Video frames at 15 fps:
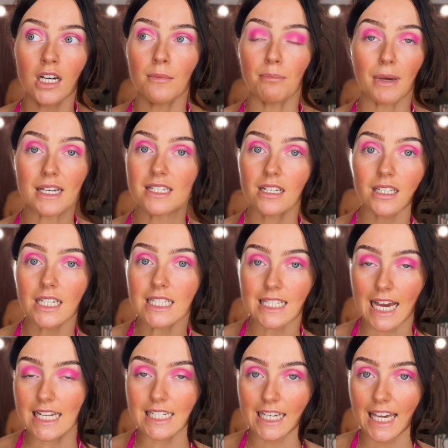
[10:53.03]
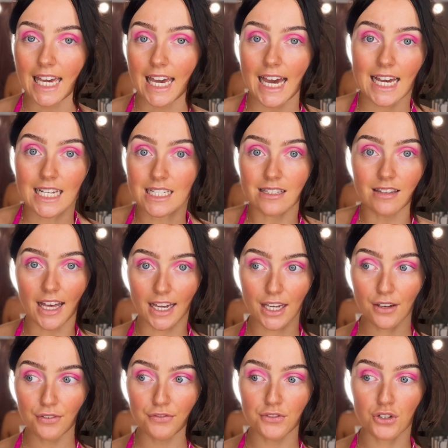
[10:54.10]
basically dedicate his
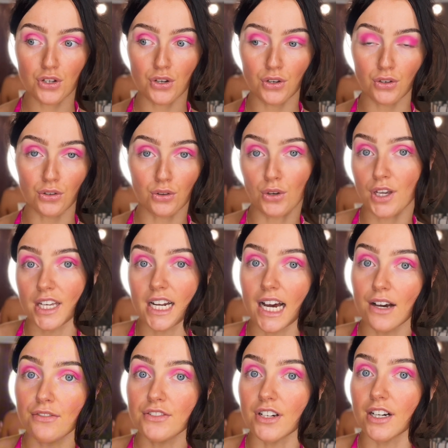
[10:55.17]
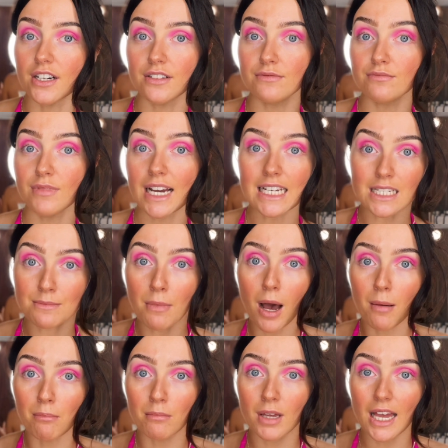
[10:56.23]
life to looking after his
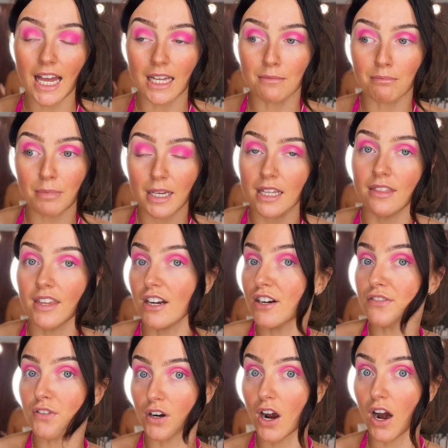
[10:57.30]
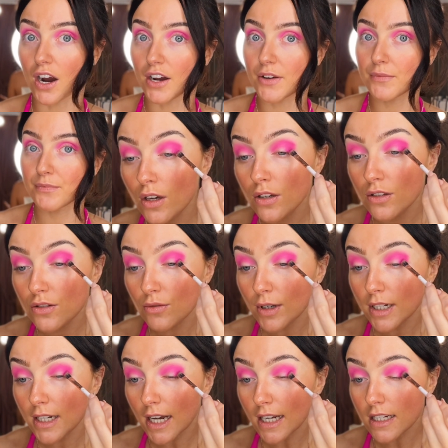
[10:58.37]
mum and being there for her. So
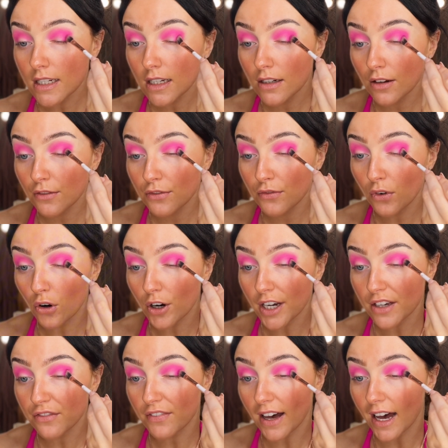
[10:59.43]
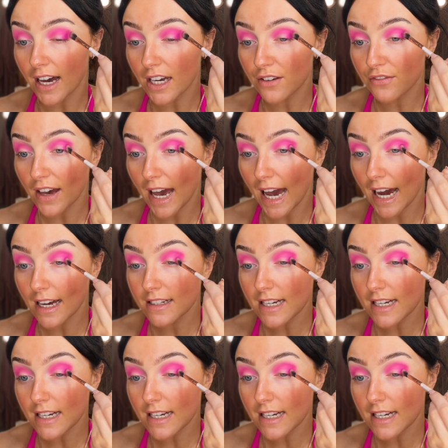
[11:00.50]
in 1945, Ed